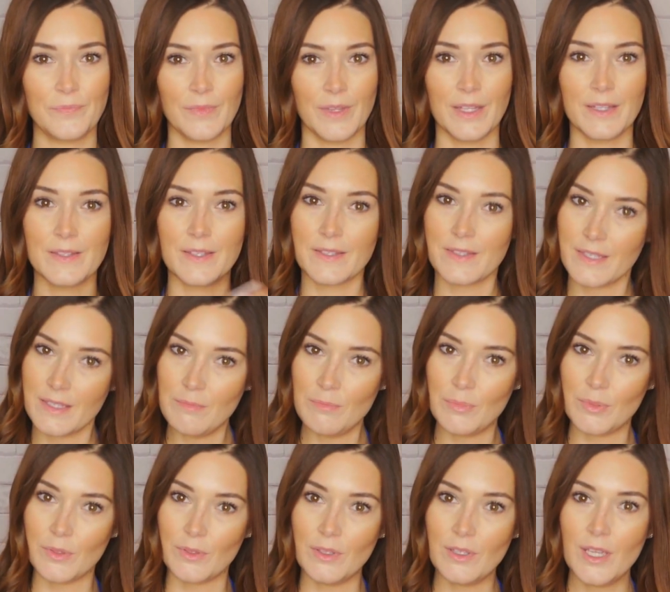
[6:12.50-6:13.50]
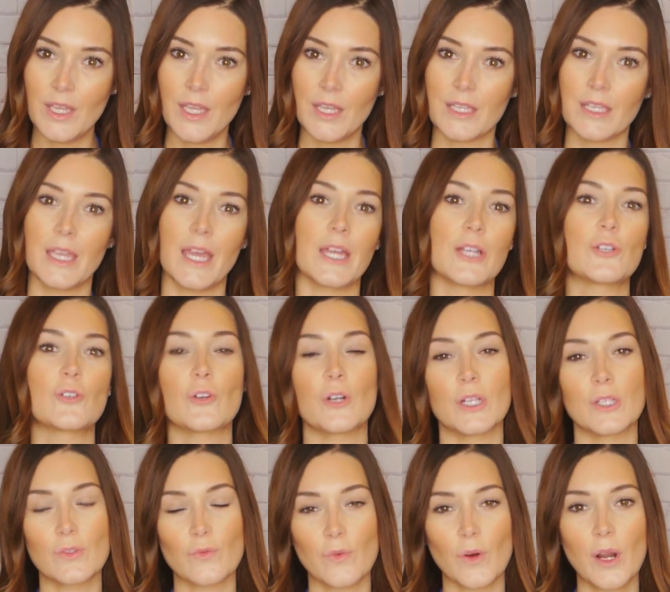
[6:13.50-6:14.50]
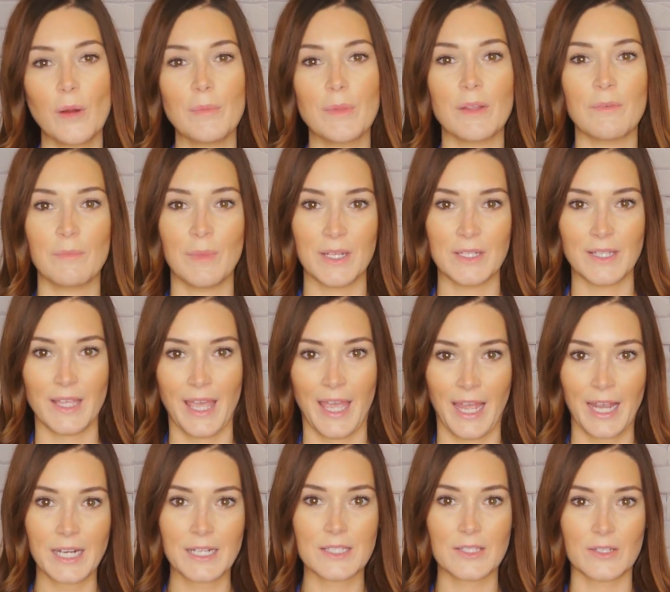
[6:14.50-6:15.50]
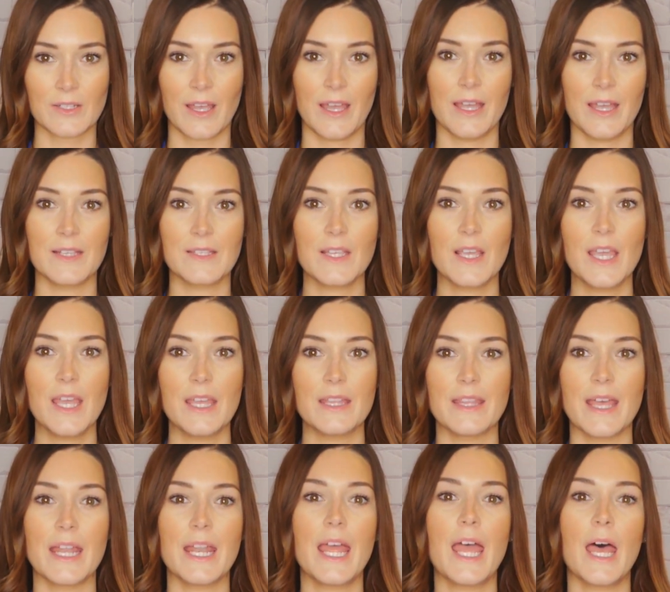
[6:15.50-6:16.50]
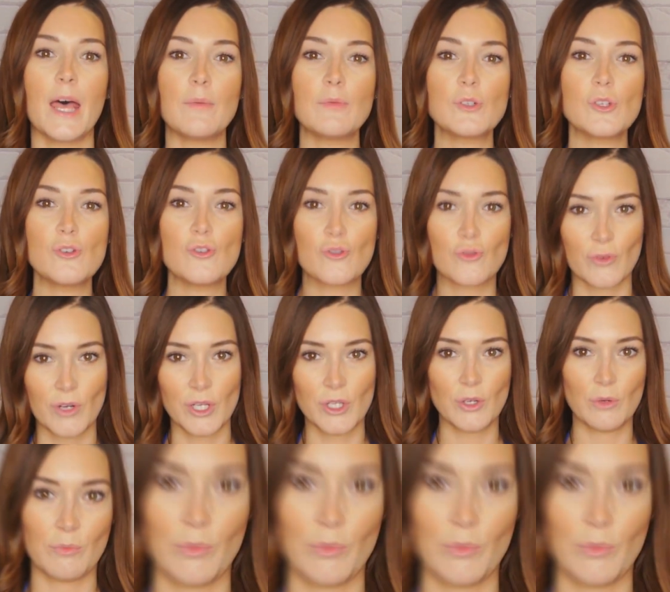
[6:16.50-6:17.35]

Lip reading: It's a simple yet transformative mental exercise that helps you train your